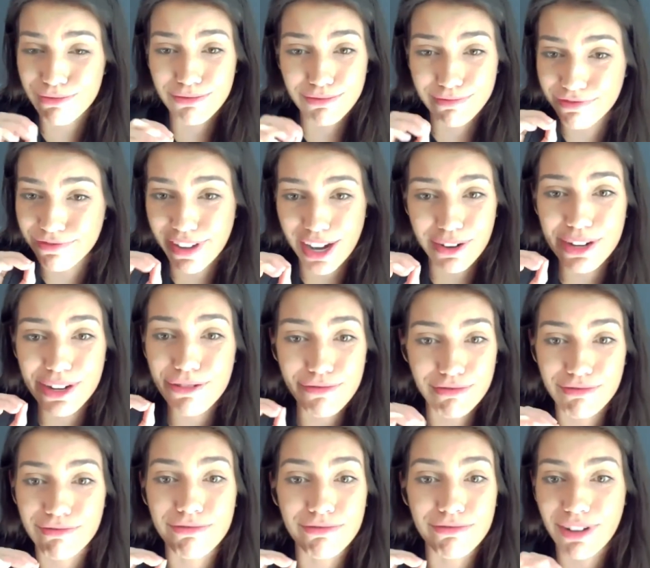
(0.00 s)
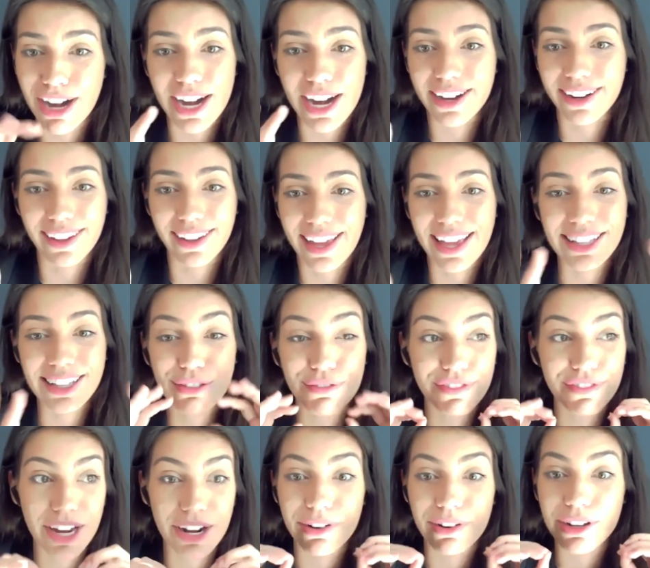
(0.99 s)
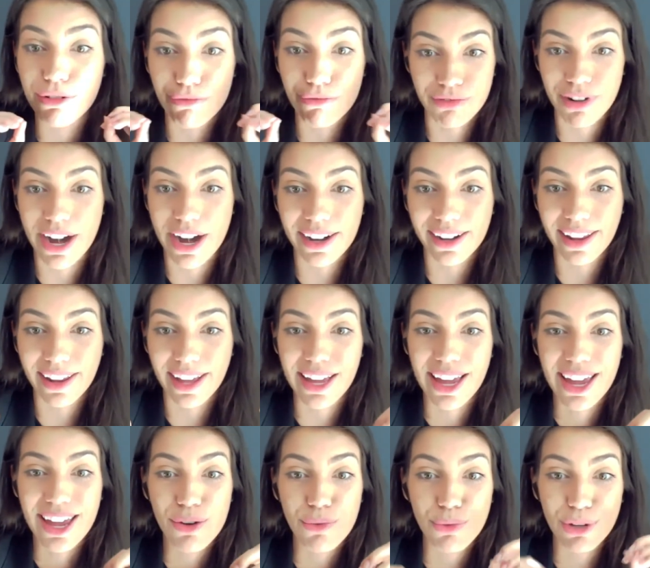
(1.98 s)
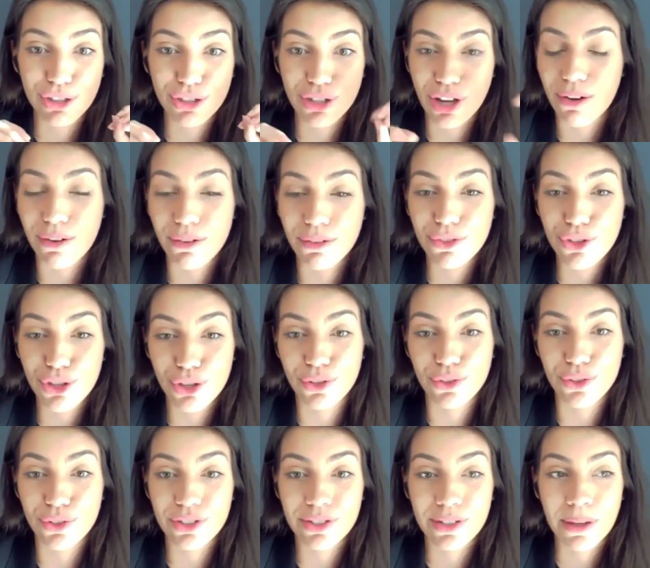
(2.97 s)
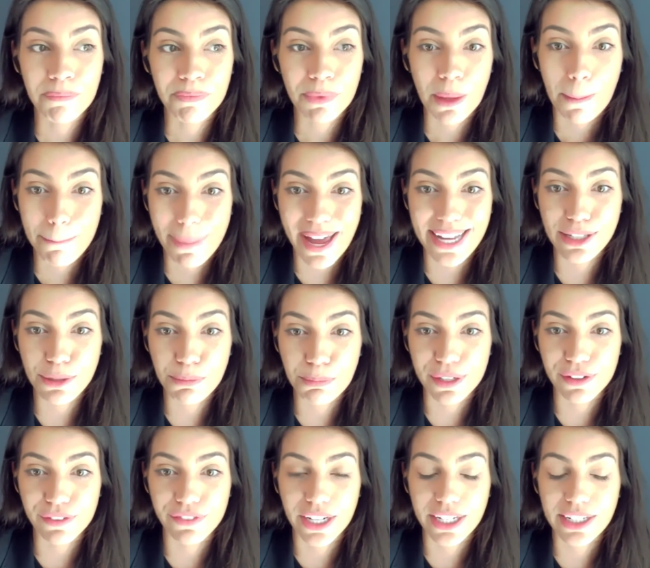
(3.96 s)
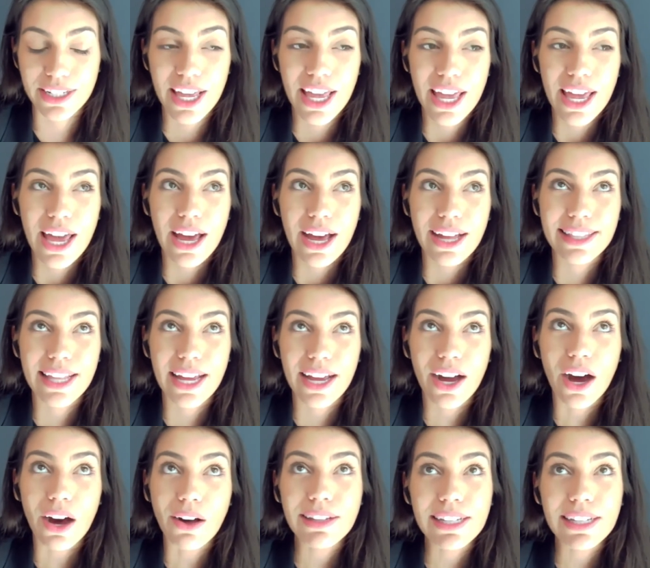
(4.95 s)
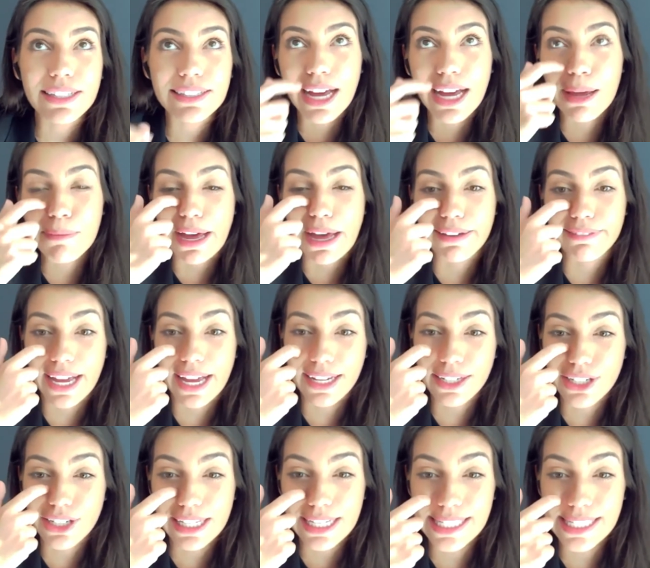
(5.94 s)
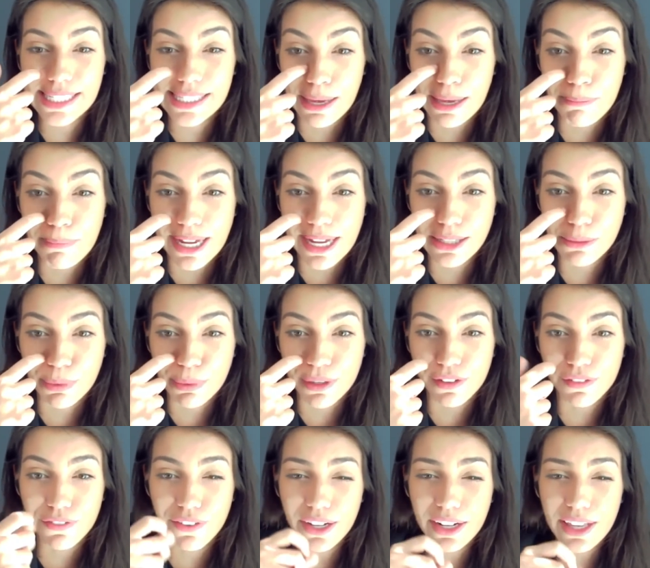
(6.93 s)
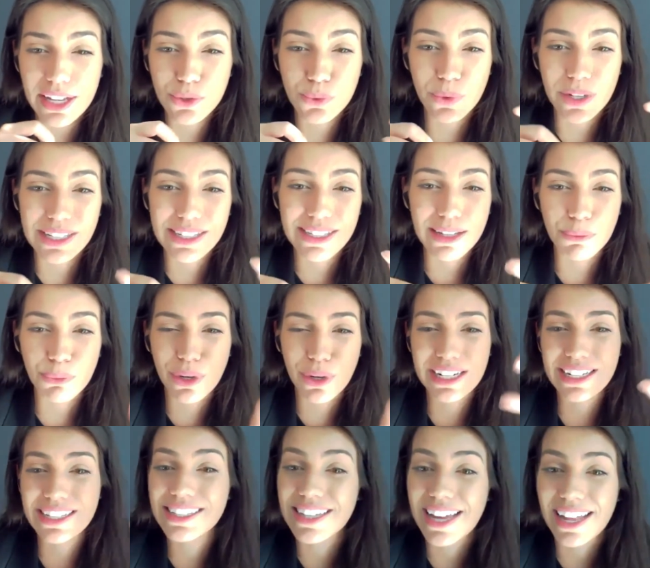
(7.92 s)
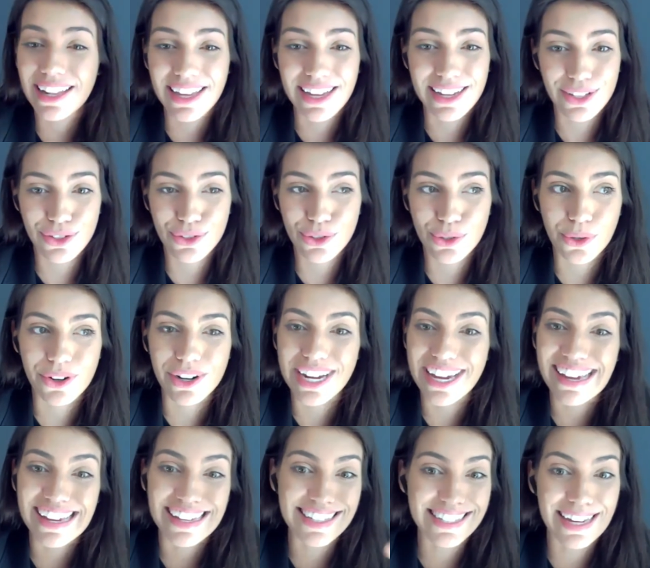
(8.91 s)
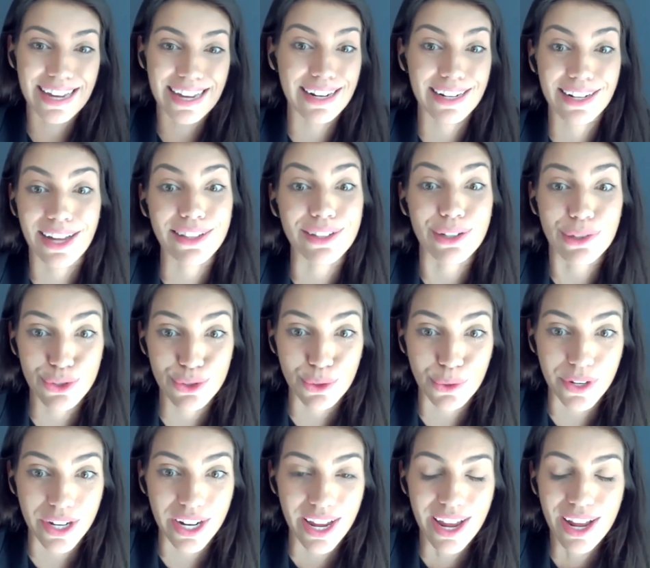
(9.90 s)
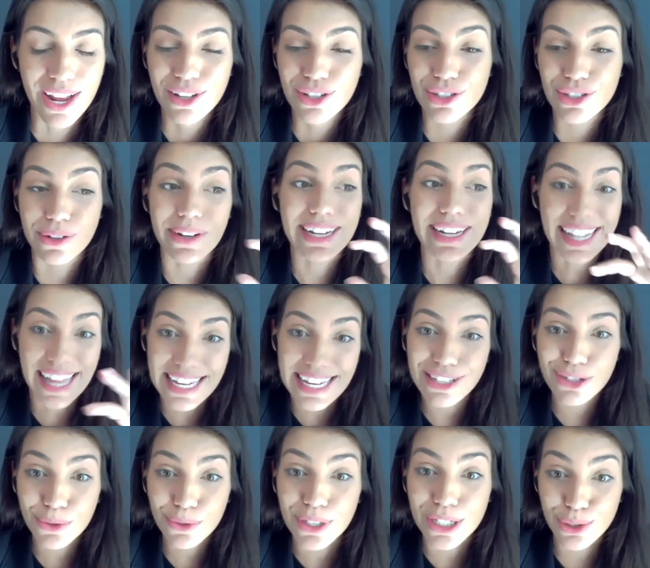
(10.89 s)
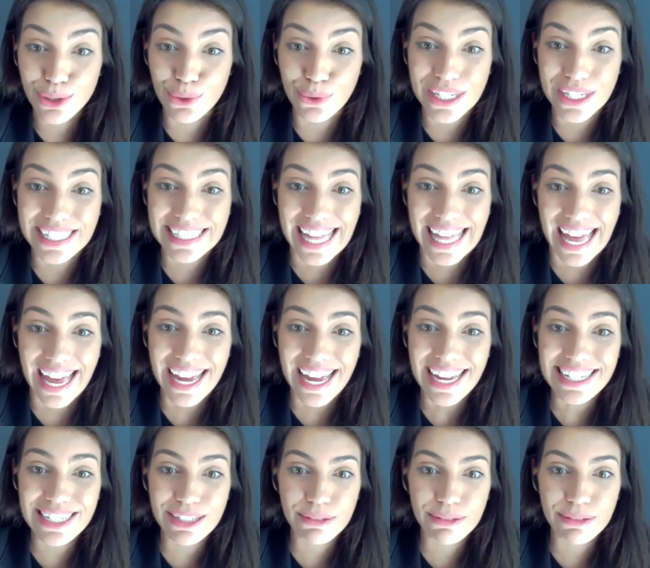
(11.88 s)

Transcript: very rare, it's very rare. Like we don't use past perfect. The only time I've actually seen past perfect is when someone is telling a story inside another story. So unless you are doing that,